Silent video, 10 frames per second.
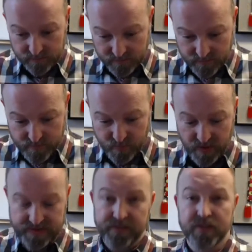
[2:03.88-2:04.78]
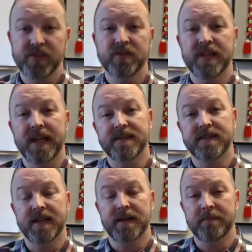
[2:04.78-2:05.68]
brought civil suits against
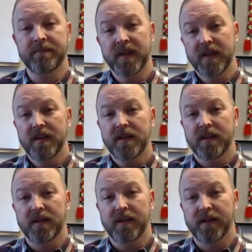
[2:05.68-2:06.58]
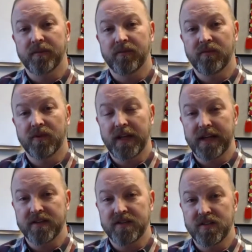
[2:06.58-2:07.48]
him um,
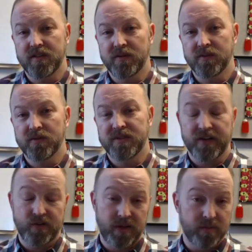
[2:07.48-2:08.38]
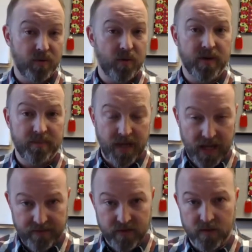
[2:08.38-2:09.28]
related to sexually inappropriate
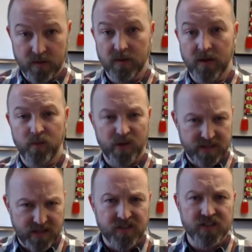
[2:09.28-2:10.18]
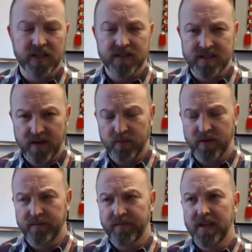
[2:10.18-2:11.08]
behavior, unwanted touching,
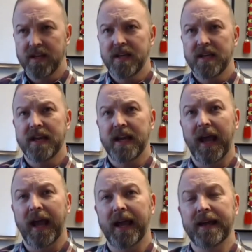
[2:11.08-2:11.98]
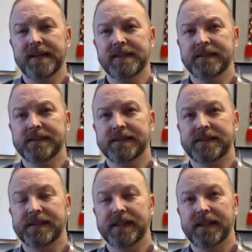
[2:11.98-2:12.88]
etc.
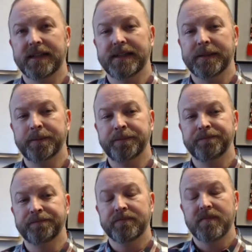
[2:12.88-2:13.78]
And um,